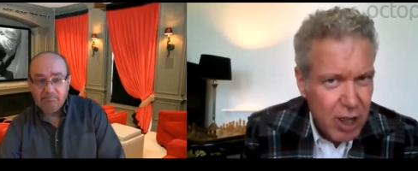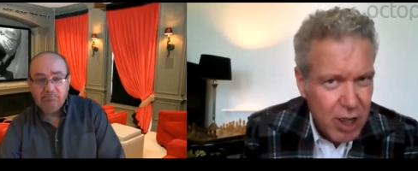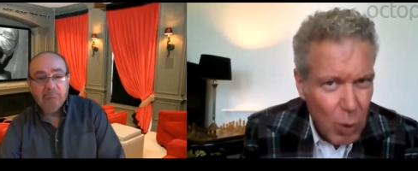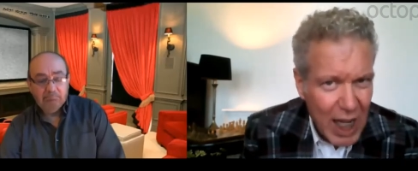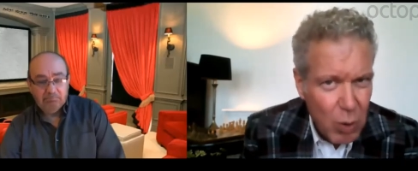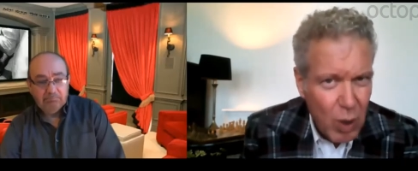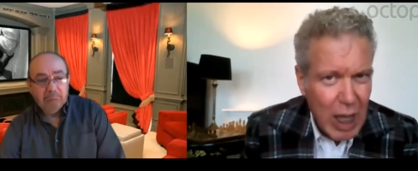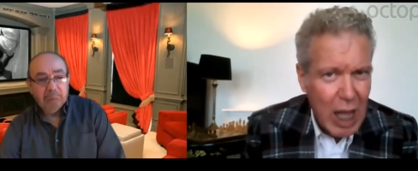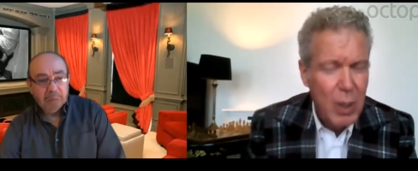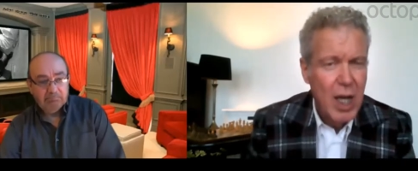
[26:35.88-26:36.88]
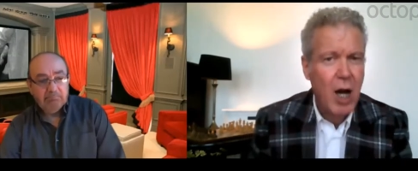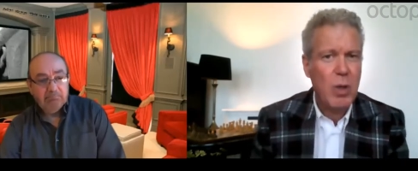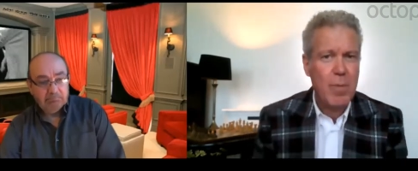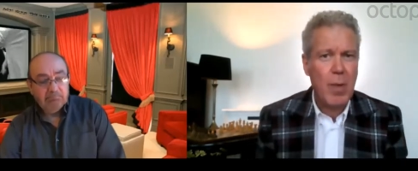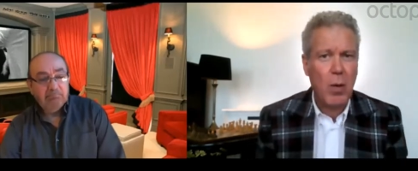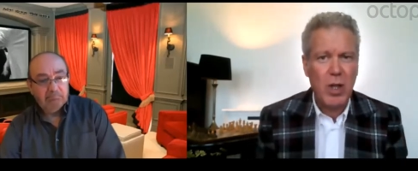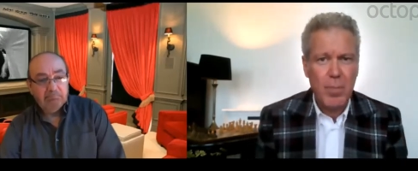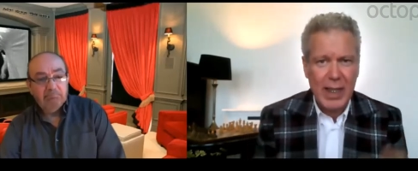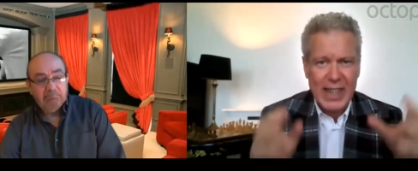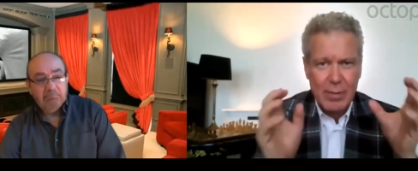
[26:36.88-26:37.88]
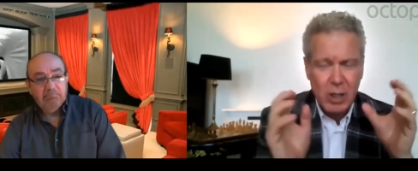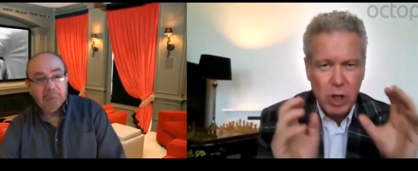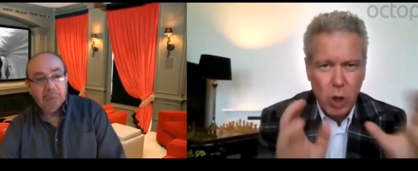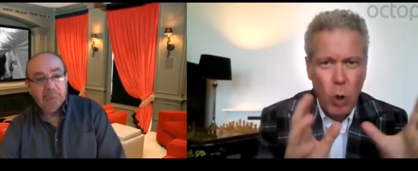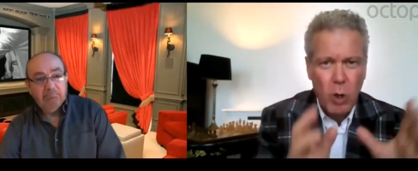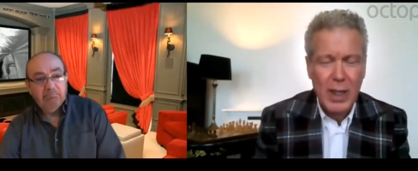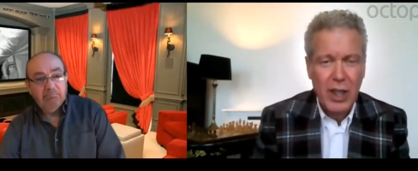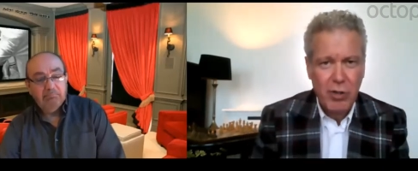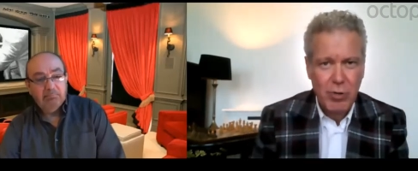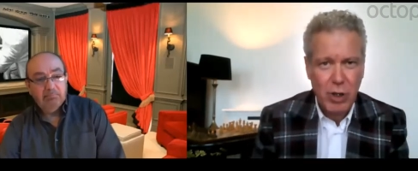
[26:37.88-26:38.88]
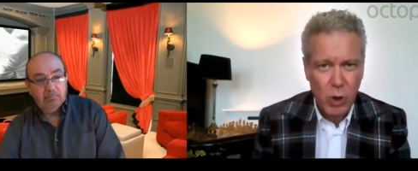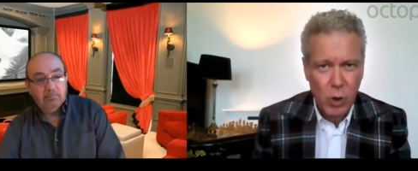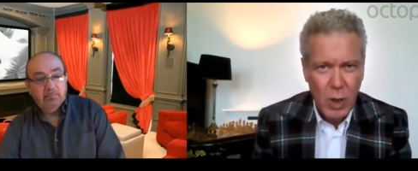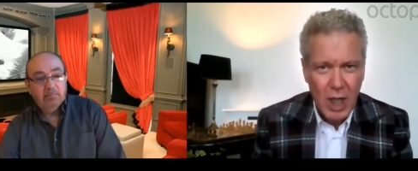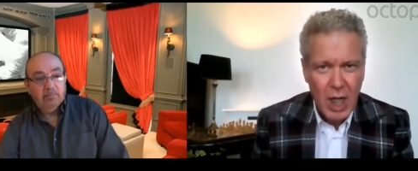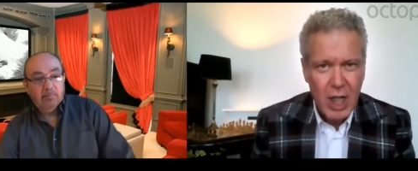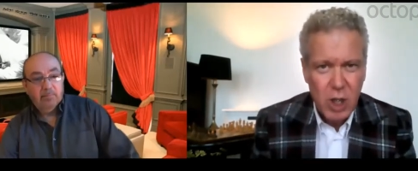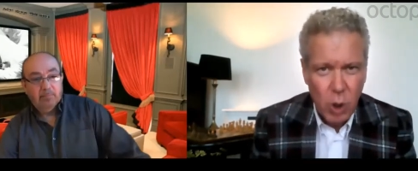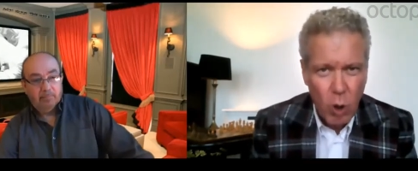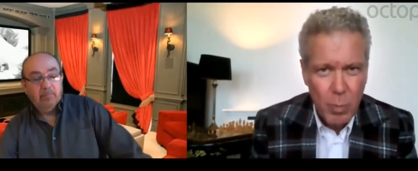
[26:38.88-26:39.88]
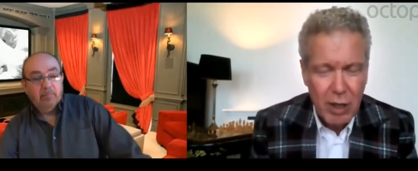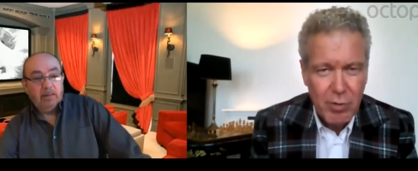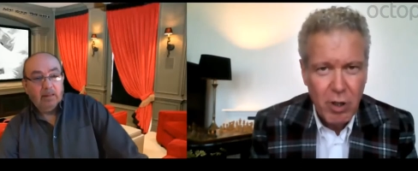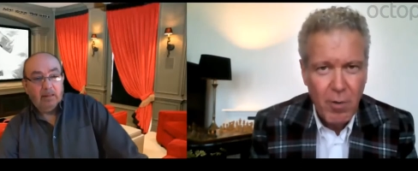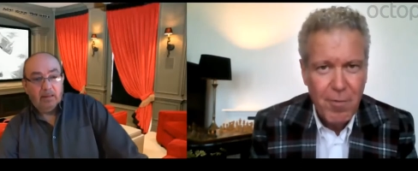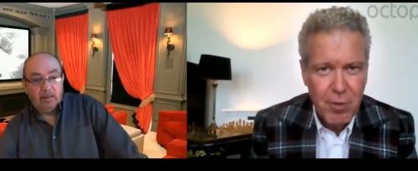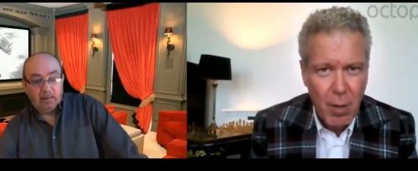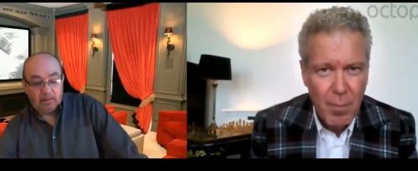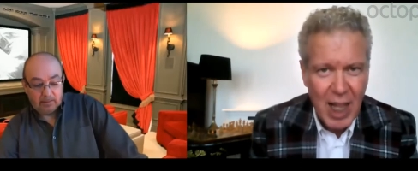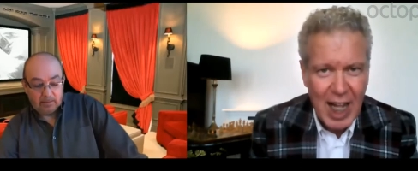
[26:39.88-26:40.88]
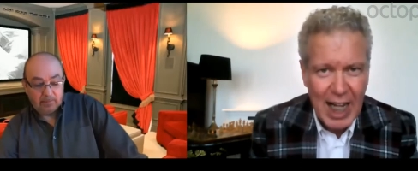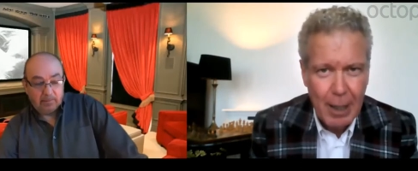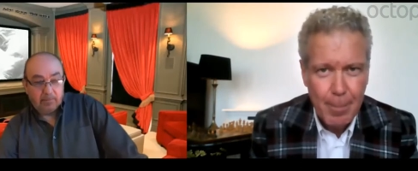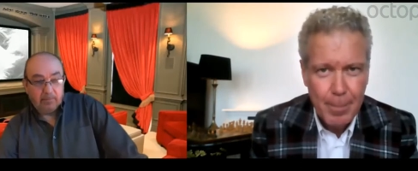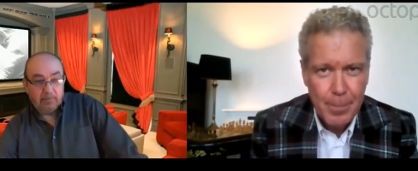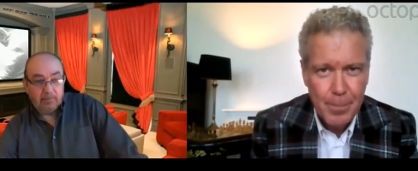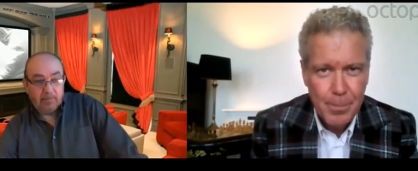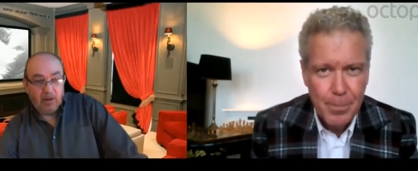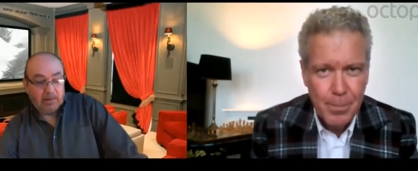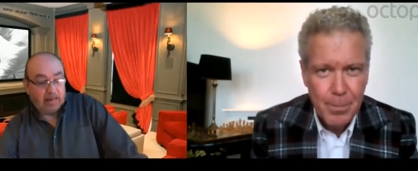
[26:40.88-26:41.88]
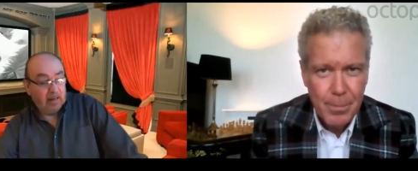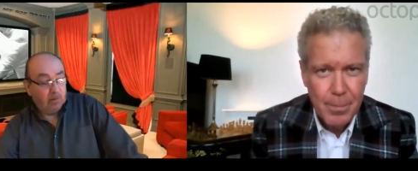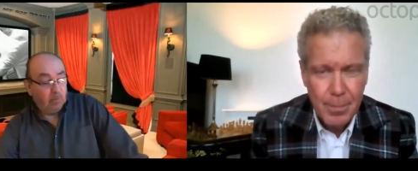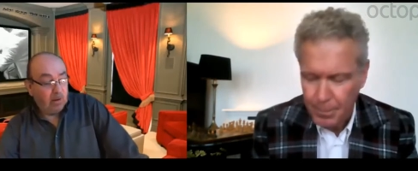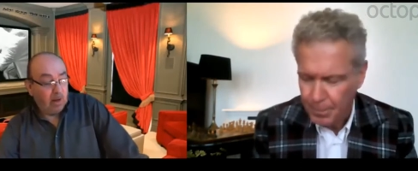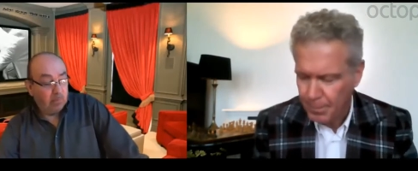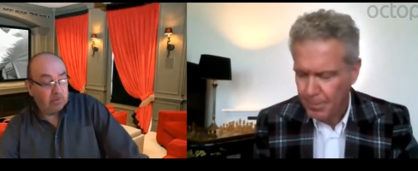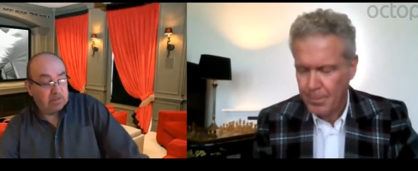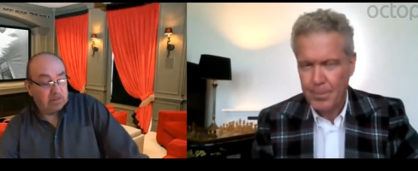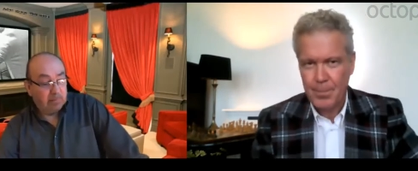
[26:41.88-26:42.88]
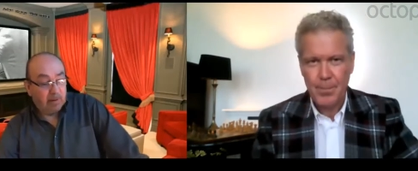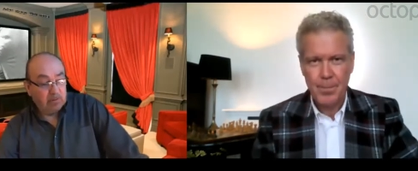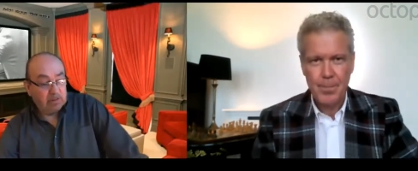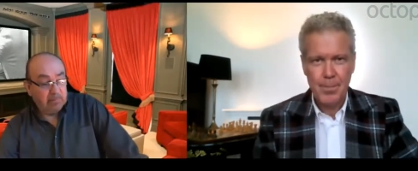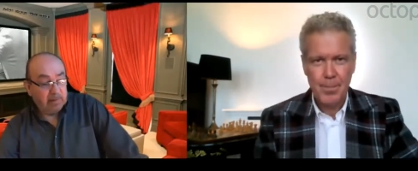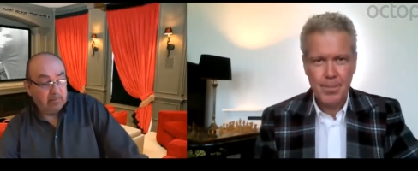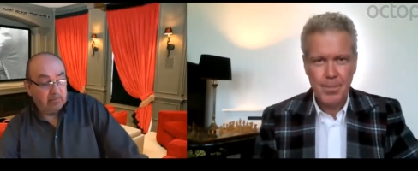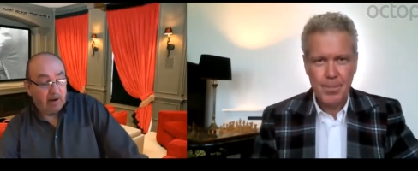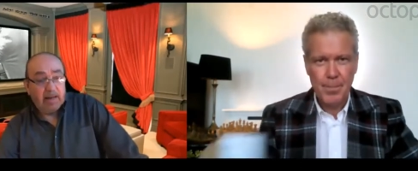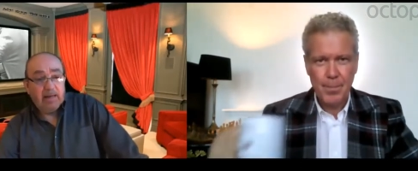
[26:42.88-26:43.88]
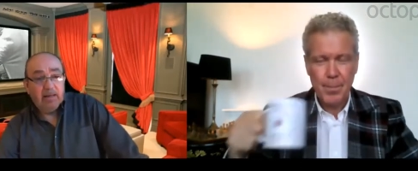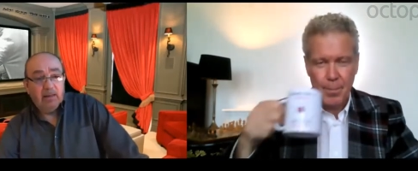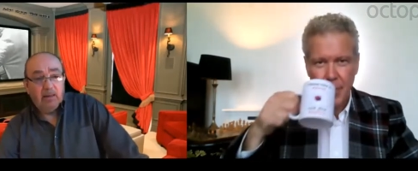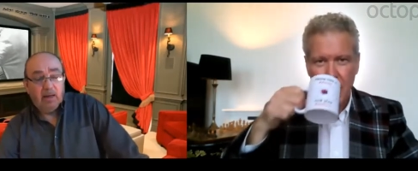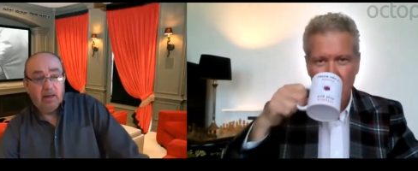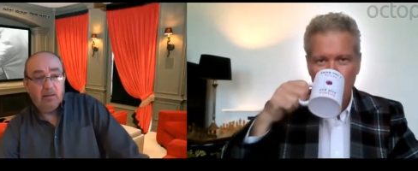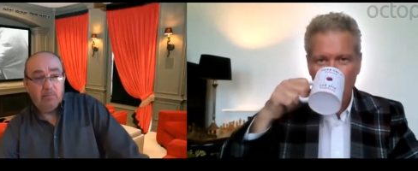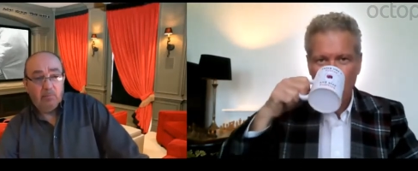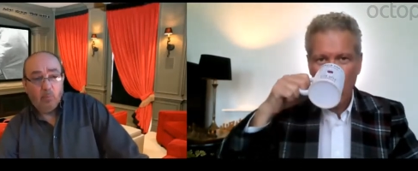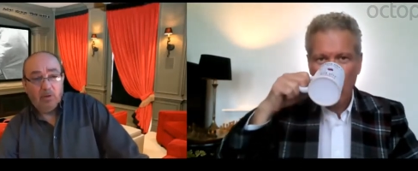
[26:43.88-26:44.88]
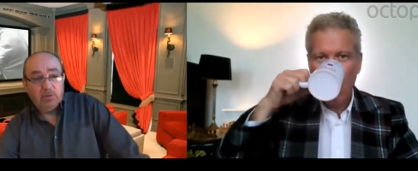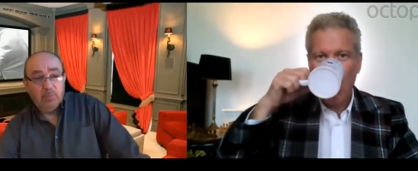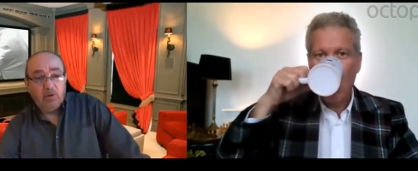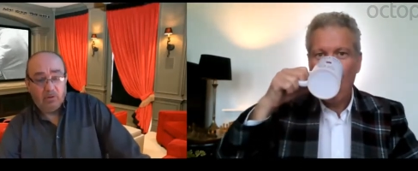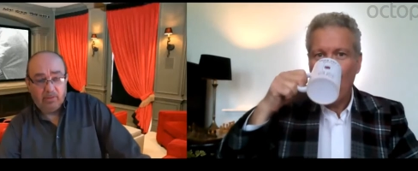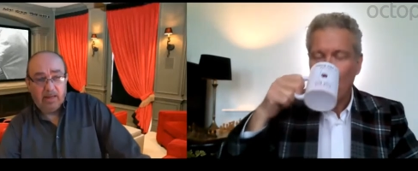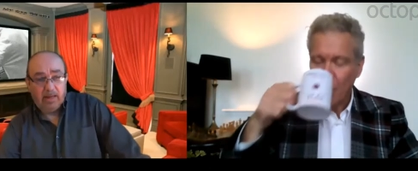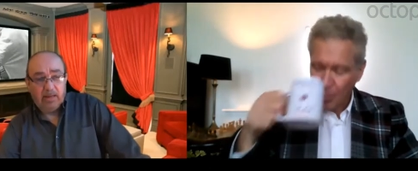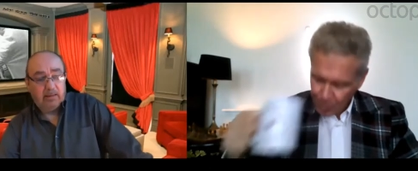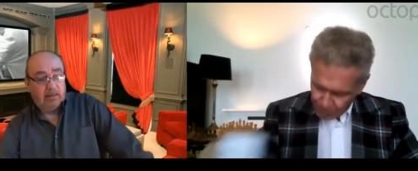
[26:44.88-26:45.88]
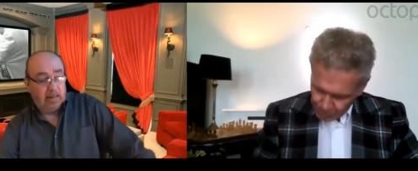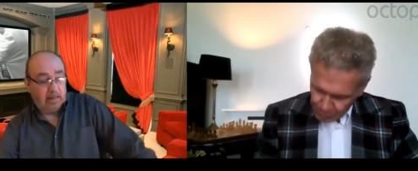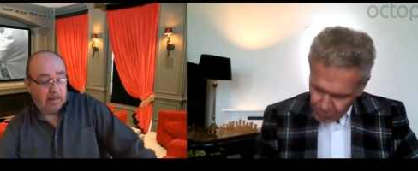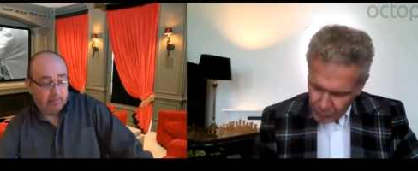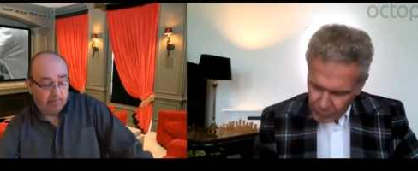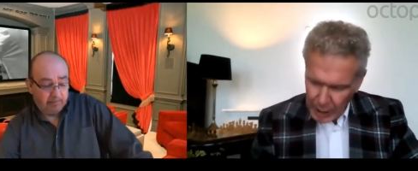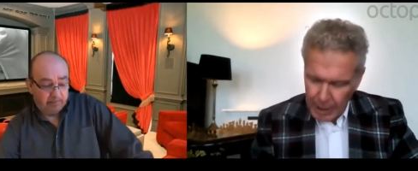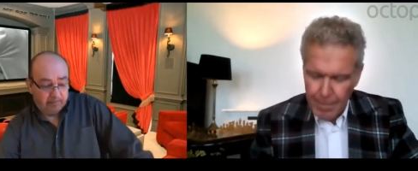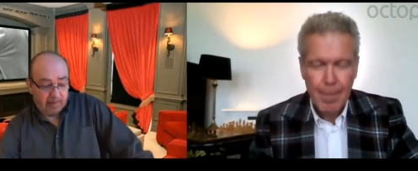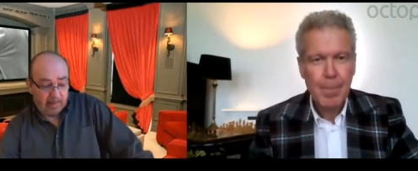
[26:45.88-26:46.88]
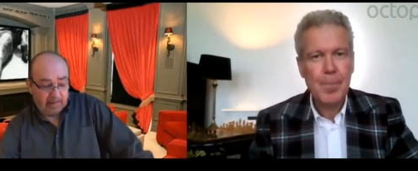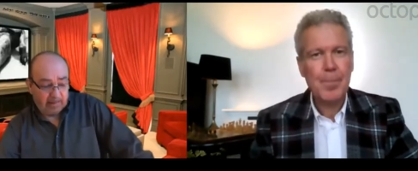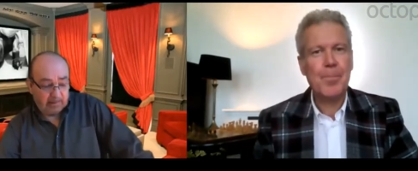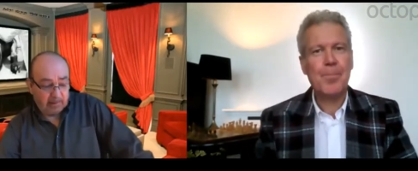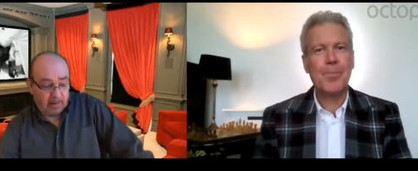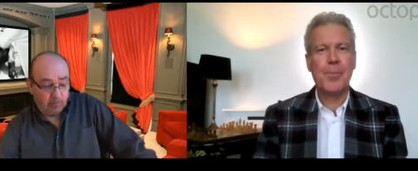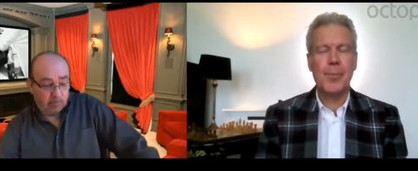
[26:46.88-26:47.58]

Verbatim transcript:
Speaker 1: To where, where we are with with Mido. So talk me through, talk me through from there.
Speaker 2: Okay. Well, I was supposed to meet Ray um, once we got there. Um, and uh, I was